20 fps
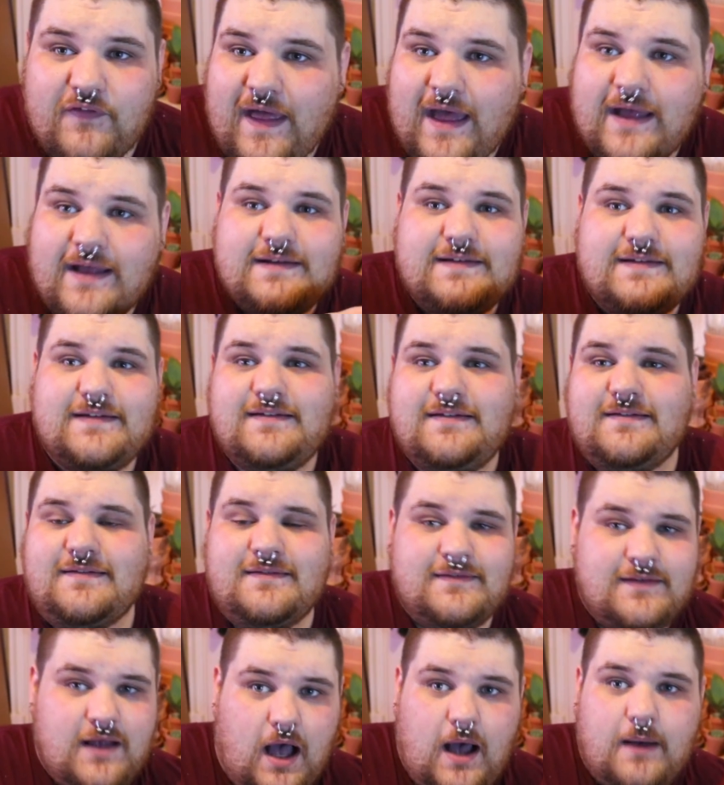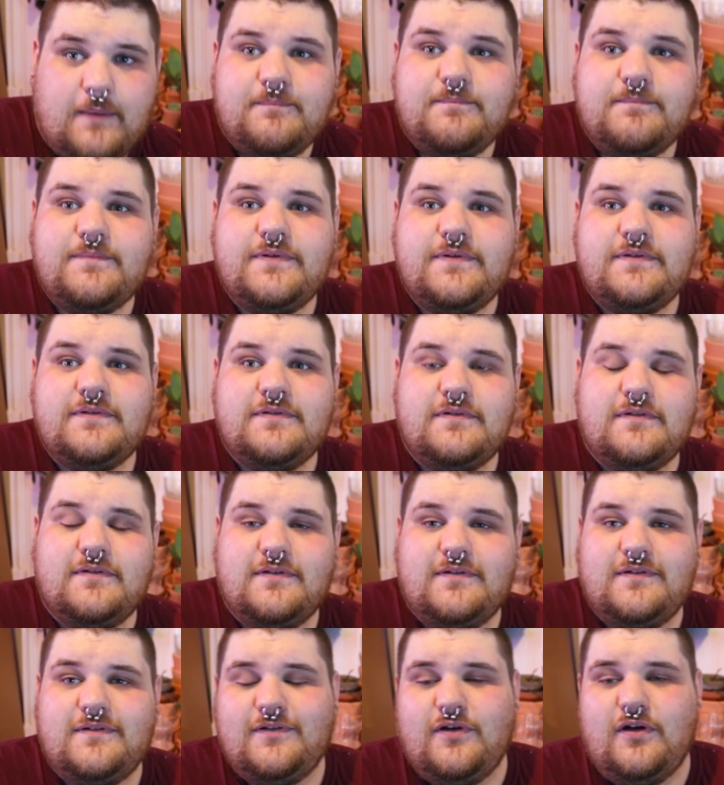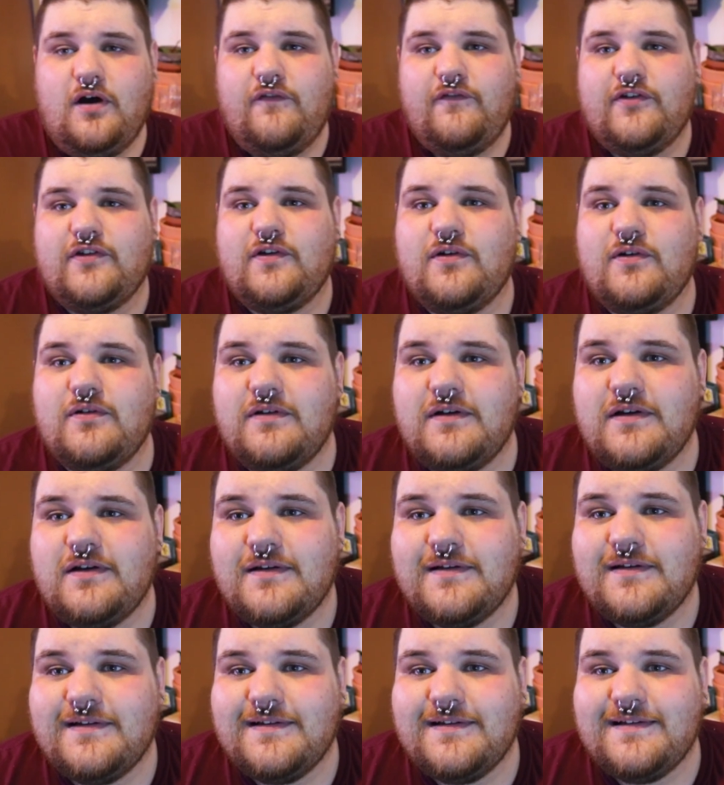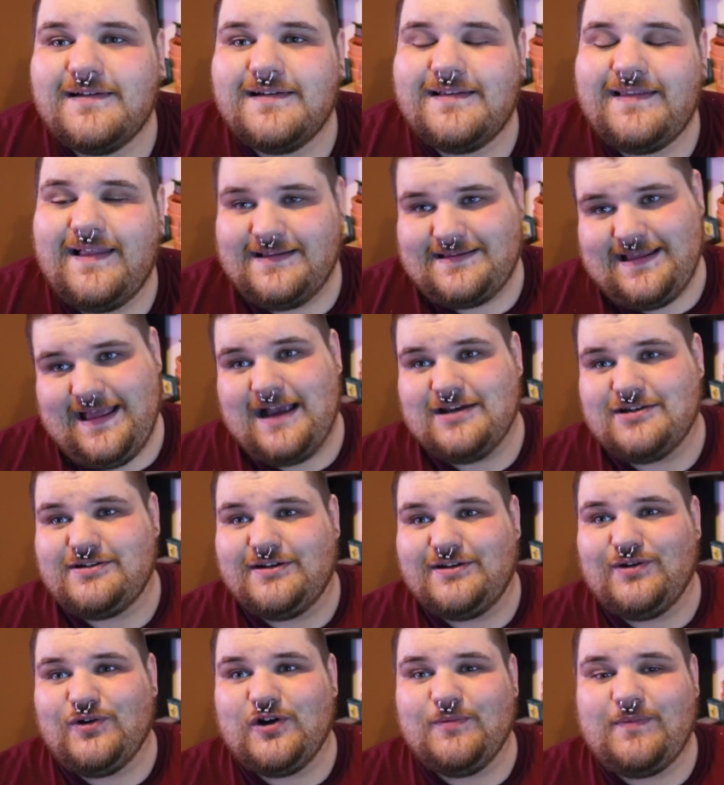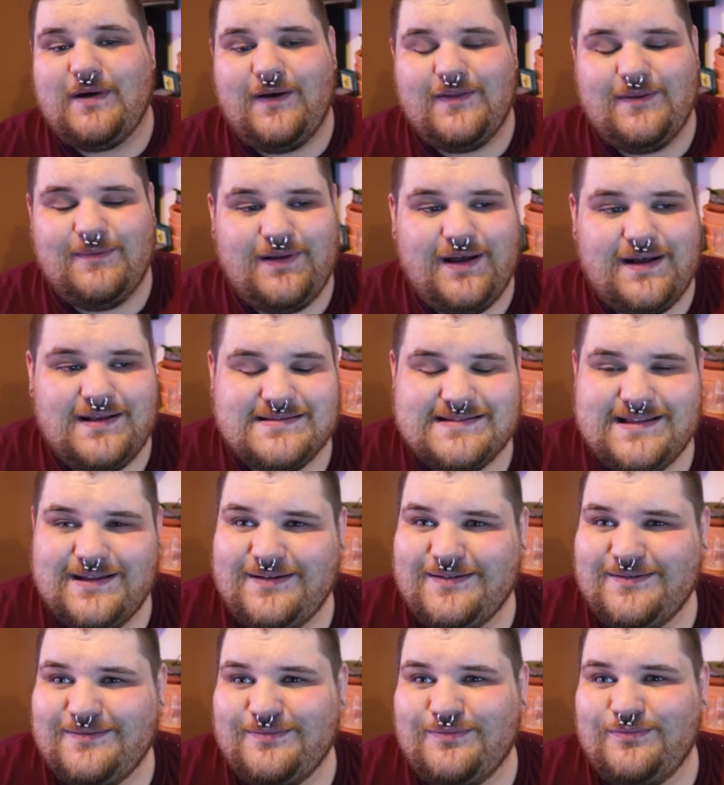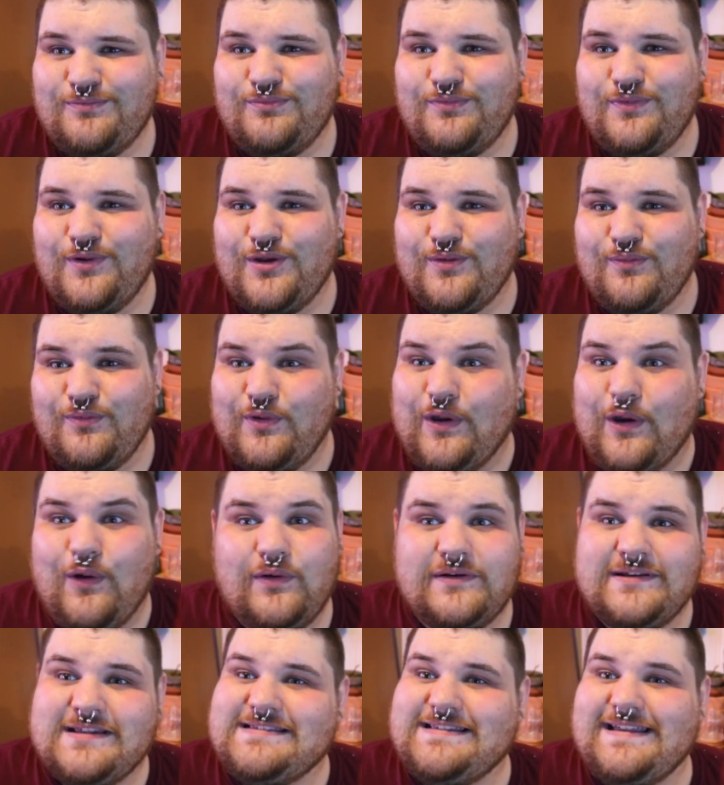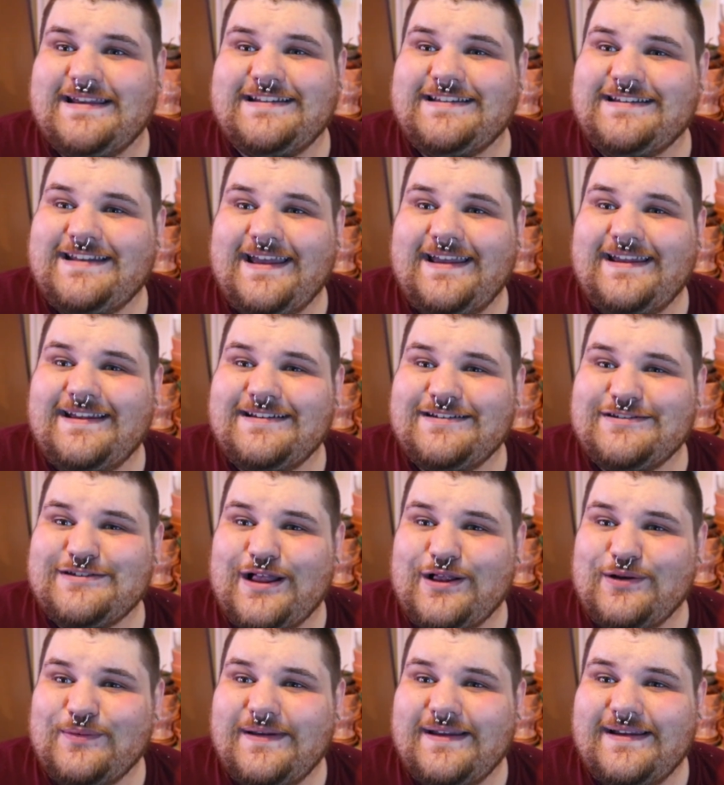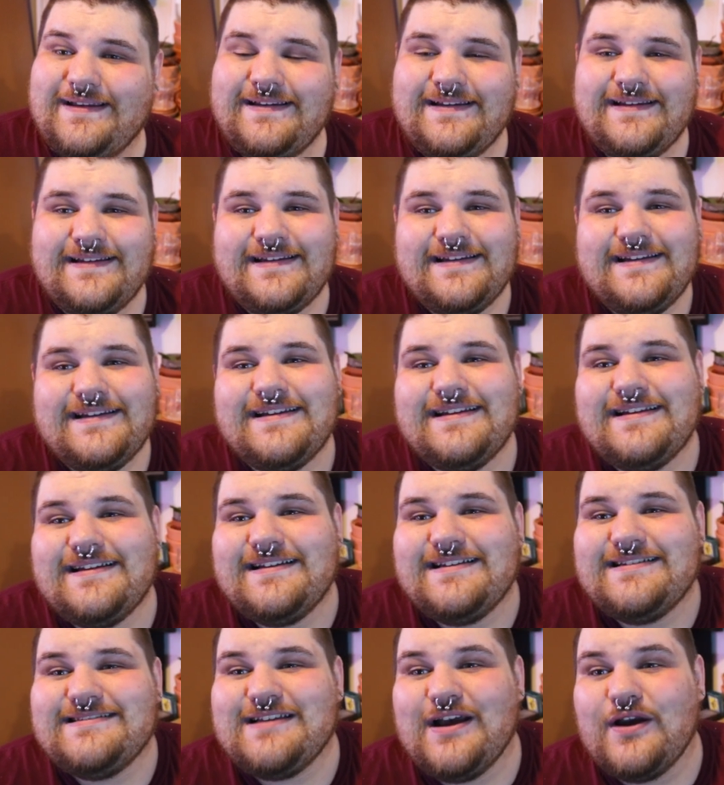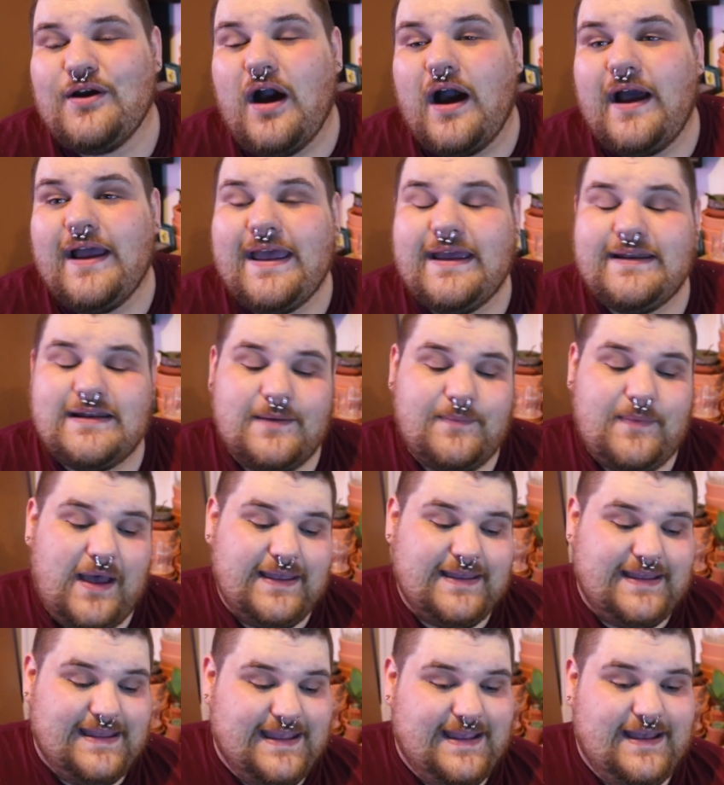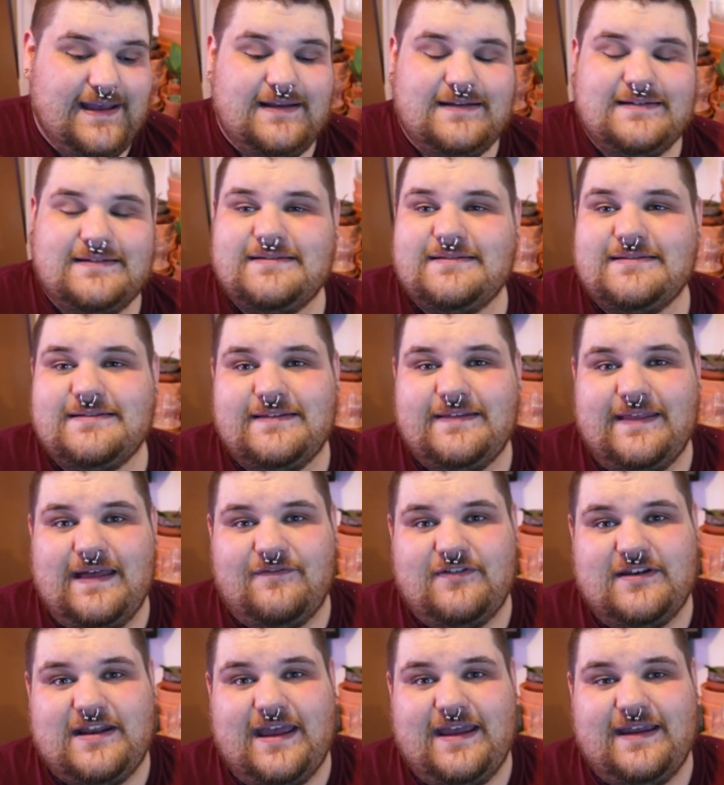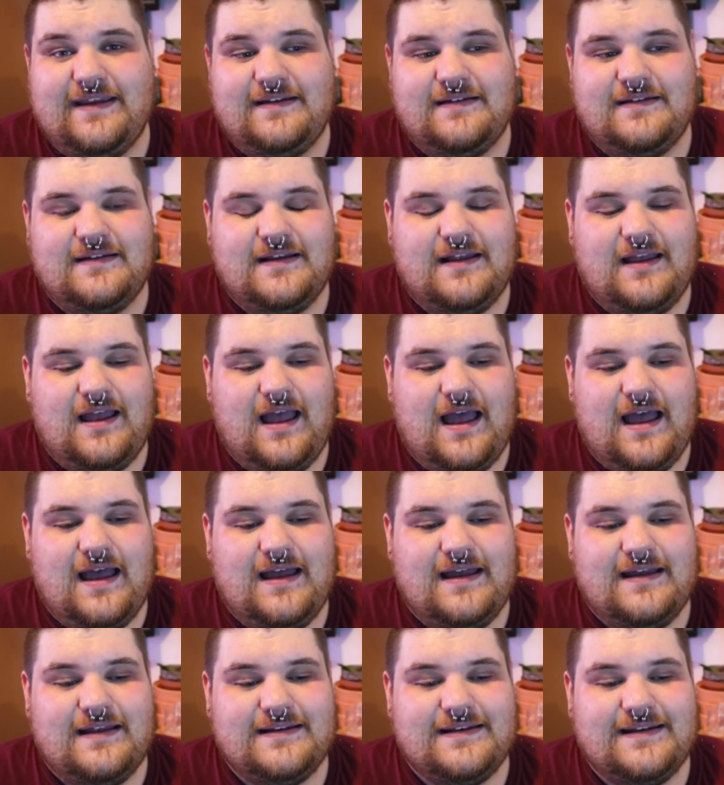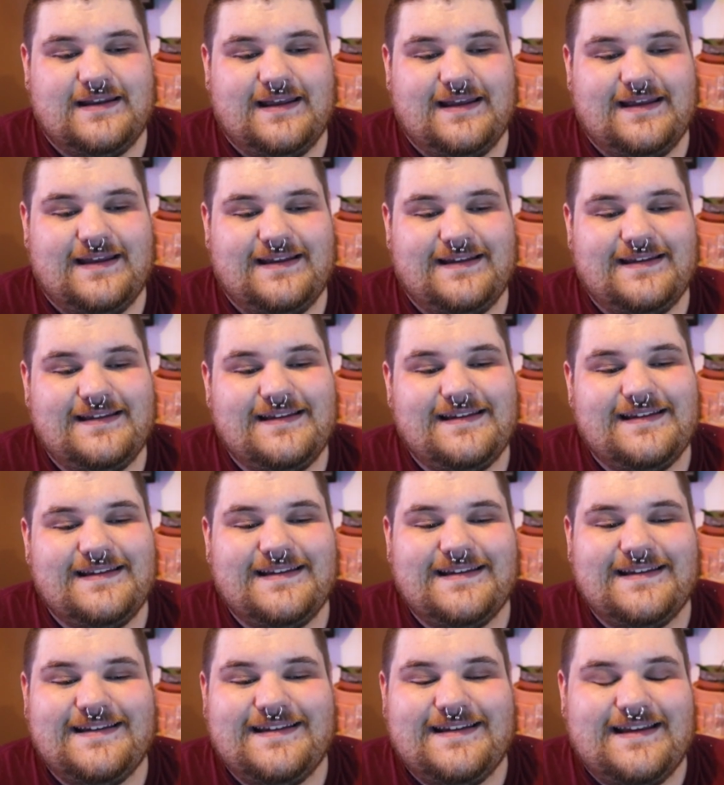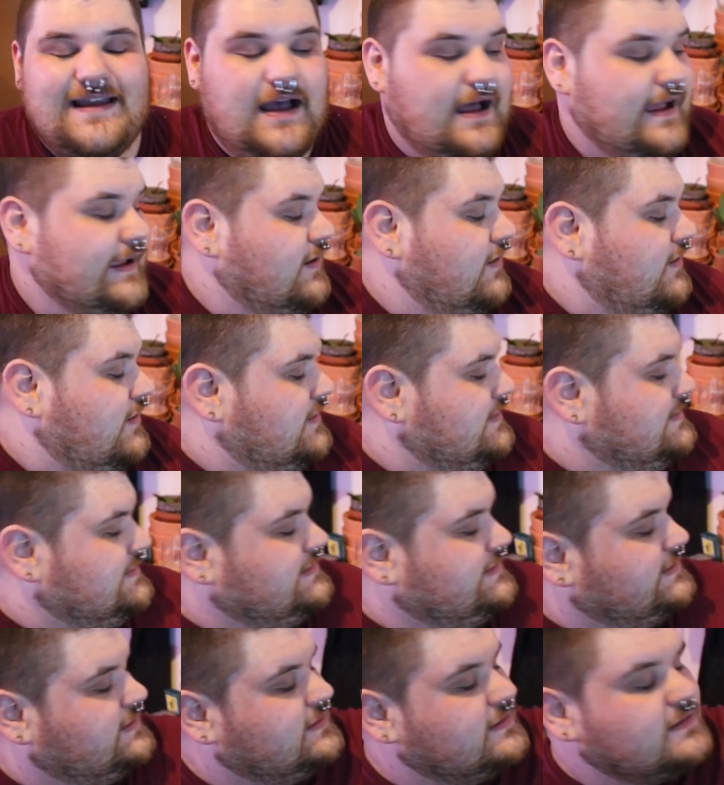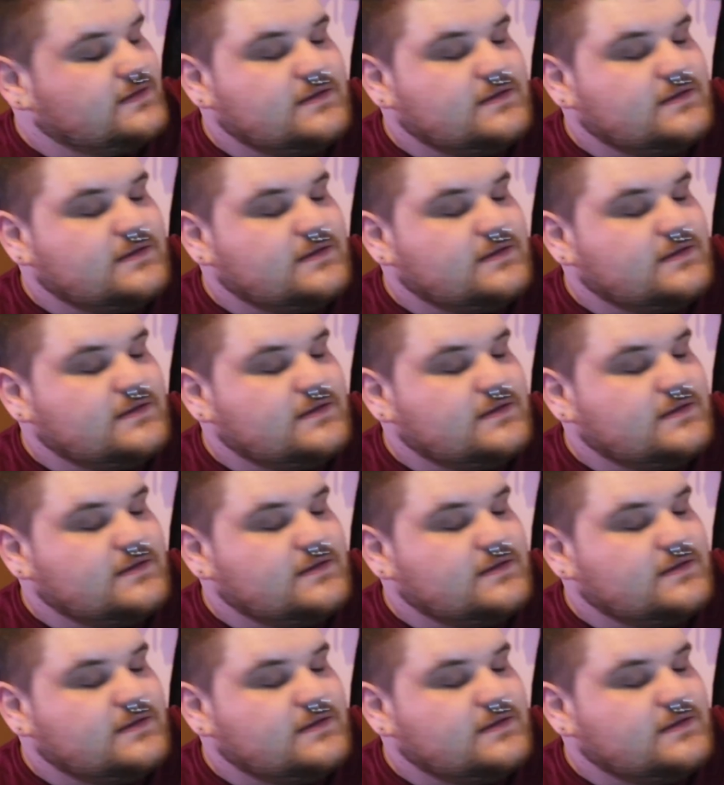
that hump of it all, let's actually talk about the plants that we all want to see today, shall we? So I hit up IKEA the other day, and I got